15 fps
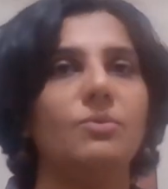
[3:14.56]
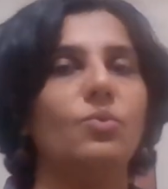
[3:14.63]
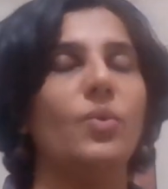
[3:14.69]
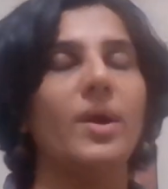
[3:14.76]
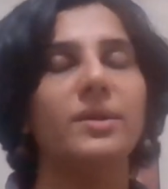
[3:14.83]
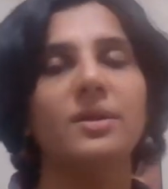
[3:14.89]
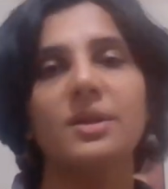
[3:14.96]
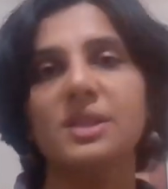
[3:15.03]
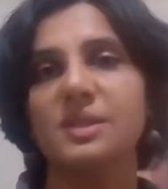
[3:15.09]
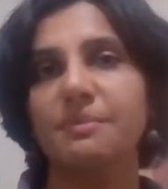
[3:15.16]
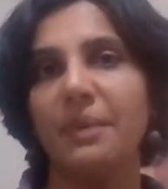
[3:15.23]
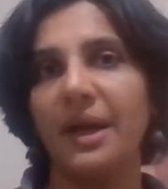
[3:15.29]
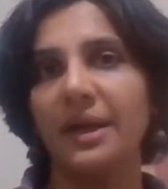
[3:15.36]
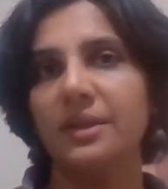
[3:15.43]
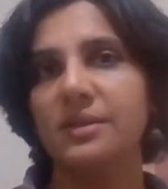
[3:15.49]
whether it's
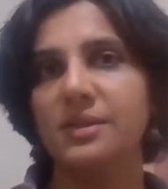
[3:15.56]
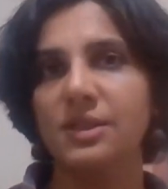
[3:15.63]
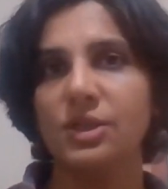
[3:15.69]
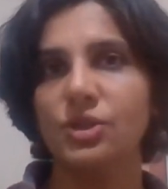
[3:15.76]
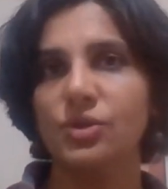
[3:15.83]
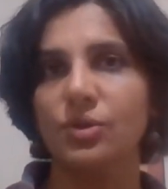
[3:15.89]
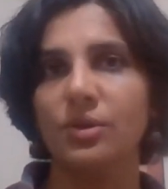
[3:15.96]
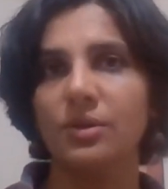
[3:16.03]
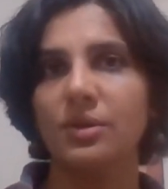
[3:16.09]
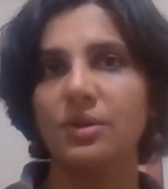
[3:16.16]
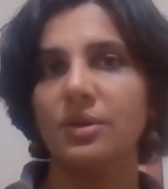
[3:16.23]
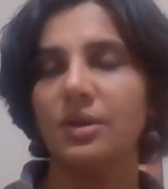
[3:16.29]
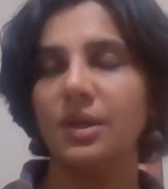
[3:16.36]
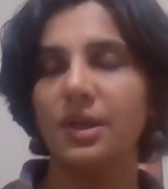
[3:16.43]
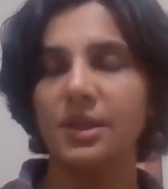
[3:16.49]
by the seashore,
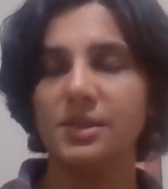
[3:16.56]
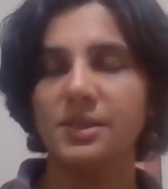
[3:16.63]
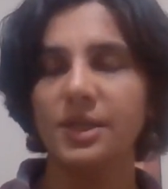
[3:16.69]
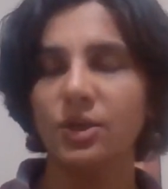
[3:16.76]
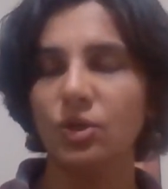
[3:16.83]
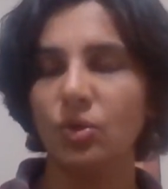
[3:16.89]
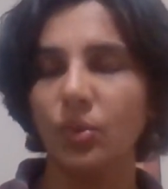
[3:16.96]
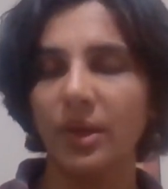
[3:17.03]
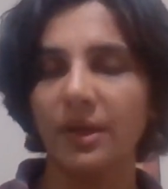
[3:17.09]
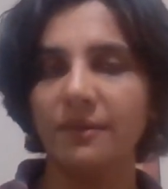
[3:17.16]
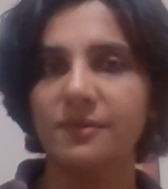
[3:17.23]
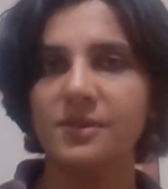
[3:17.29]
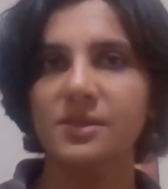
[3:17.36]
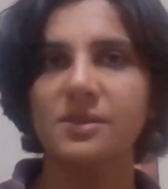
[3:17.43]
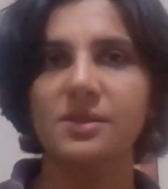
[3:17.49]
listening to the
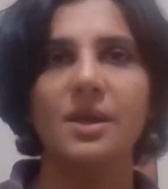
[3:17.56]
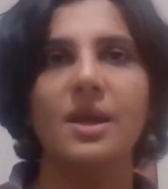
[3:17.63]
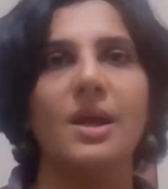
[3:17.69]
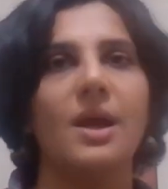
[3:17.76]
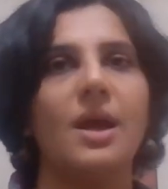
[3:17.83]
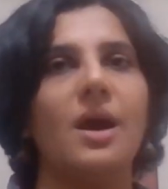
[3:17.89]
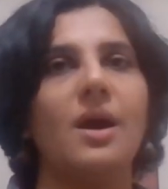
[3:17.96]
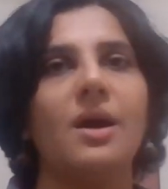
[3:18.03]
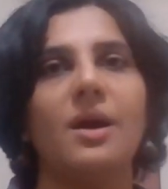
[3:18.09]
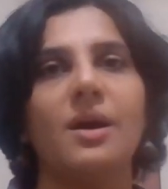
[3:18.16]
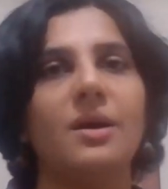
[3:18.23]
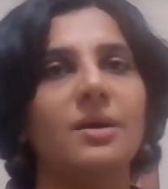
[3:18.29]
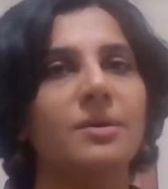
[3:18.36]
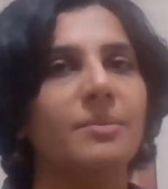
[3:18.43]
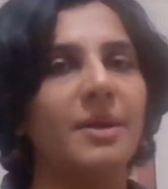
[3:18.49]
waves,
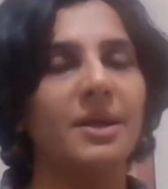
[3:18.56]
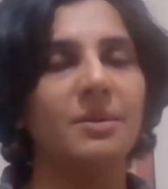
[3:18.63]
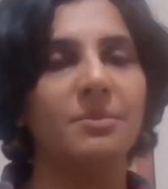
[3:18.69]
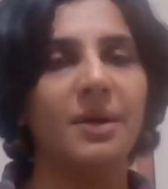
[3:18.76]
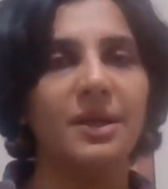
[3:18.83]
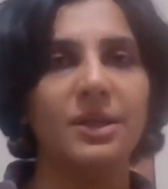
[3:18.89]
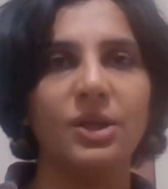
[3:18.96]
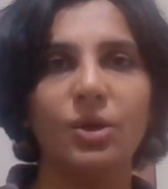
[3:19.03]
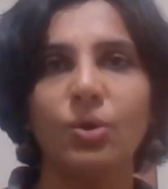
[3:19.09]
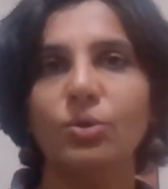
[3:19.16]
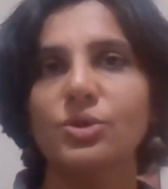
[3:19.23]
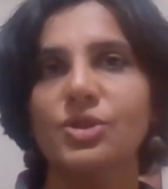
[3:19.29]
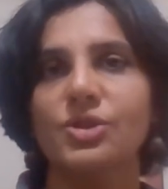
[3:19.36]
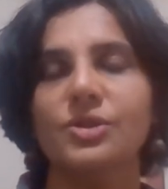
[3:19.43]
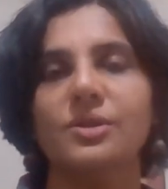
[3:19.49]
by the
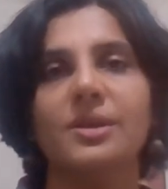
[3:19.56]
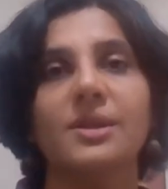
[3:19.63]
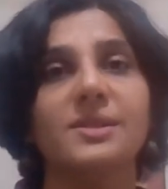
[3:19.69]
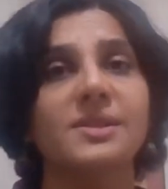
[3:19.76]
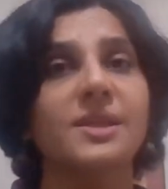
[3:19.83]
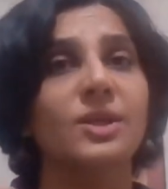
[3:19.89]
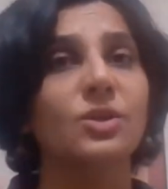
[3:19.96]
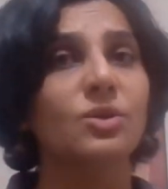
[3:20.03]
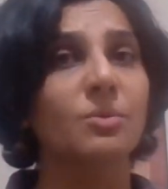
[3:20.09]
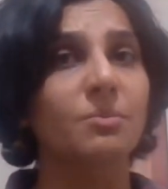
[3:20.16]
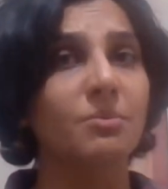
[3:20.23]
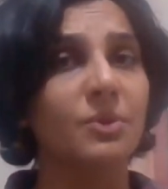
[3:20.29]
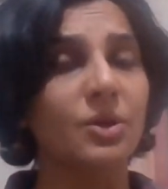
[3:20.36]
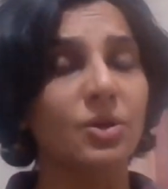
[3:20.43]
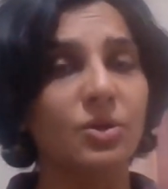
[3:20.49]
ocean, listening to
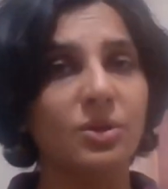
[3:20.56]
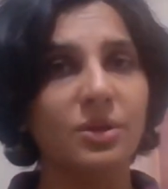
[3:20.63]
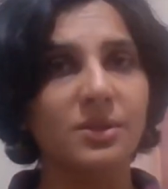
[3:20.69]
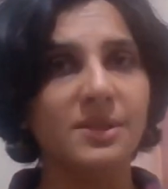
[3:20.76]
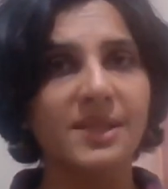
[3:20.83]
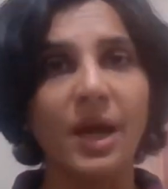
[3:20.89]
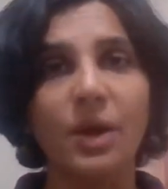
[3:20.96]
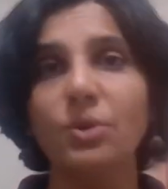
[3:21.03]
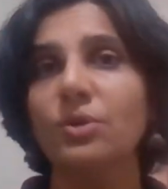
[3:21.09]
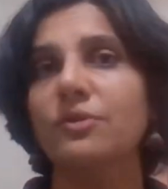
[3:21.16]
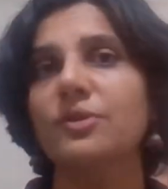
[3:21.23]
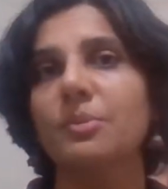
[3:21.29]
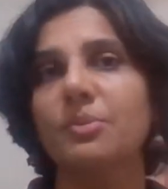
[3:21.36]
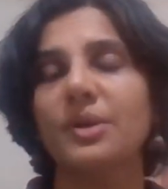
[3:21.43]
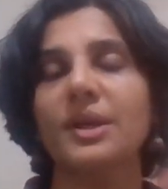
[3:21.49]
the sound of
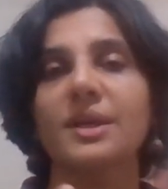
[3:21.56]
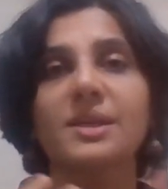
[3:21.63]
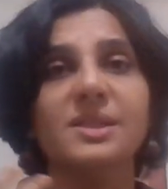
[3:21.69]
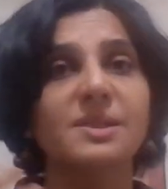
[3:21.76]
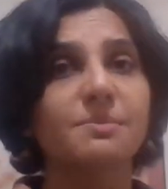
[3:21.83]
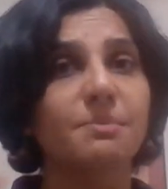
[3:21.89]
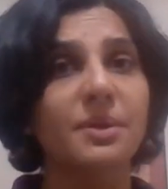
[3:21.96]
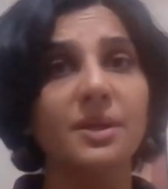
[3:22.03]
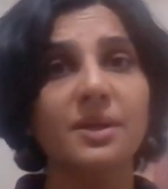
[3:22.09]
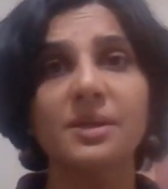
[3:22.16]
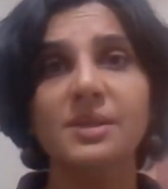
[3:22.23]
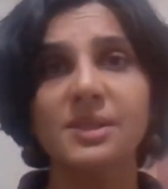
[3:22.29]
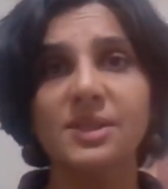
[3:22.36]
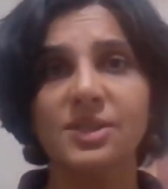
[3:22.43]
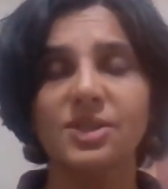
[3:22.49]
the breeze,
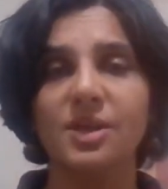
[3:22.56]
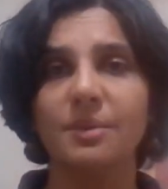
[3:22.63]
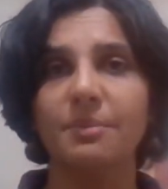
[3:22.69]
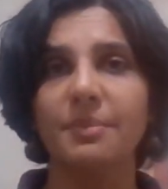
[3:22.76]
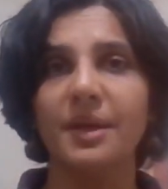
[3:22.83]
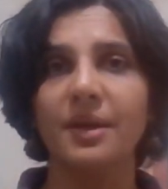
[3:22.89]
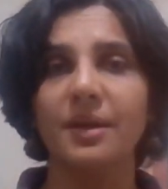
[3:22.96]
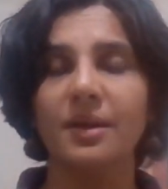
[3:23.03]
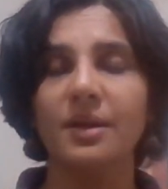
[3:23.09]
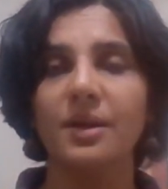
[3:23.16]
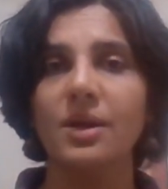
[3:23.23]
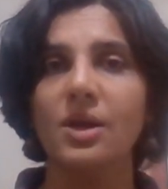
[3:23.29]
birds chirping,